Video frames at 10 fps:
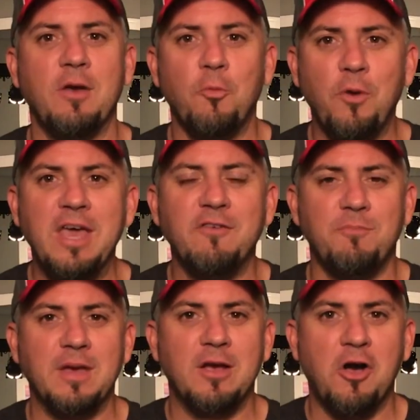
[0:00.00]
that we
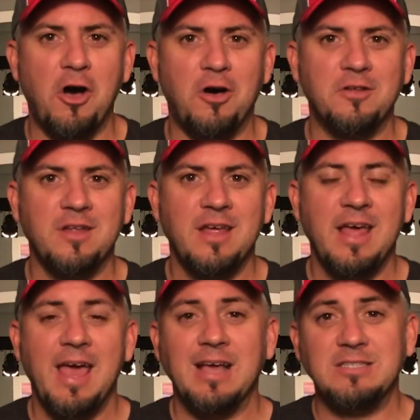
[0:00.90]
have been called
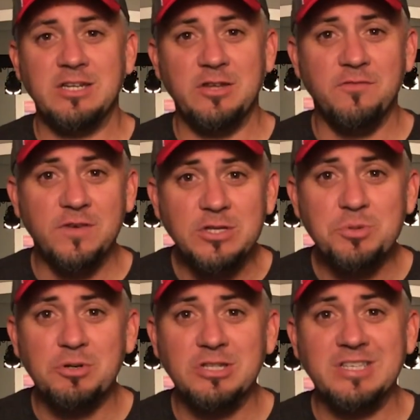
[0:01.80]
as
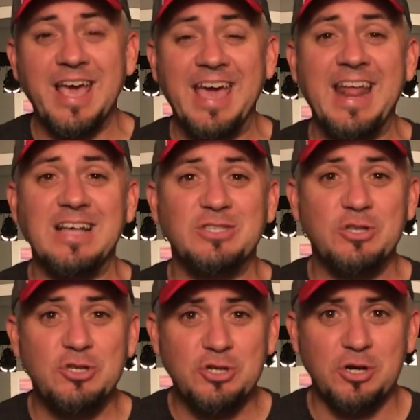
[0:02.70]
individuals and as
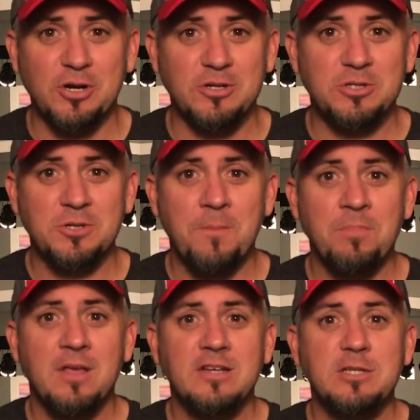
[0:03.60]
the church
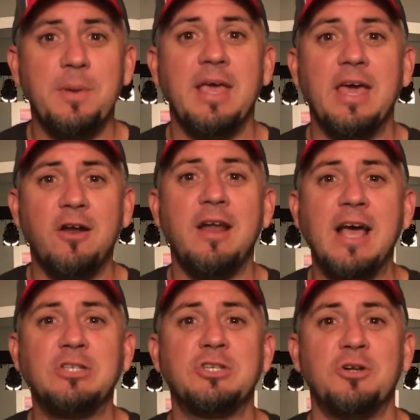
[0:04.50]
to be
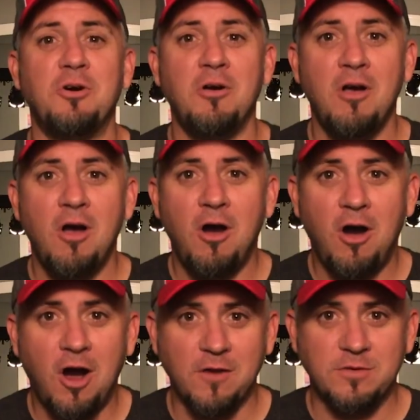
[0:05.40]
international
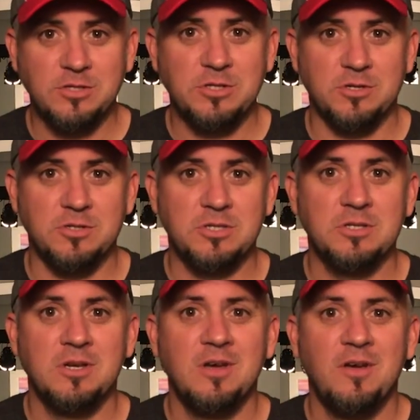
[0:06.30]
harvesters
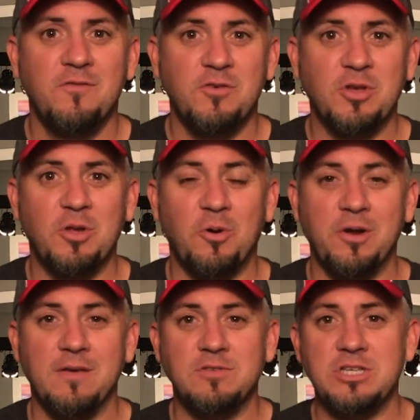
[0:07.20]
for the
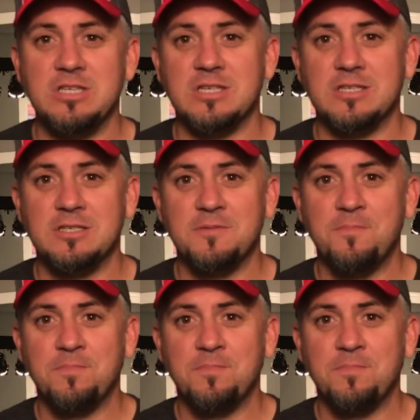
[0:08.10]
glory of Jesus.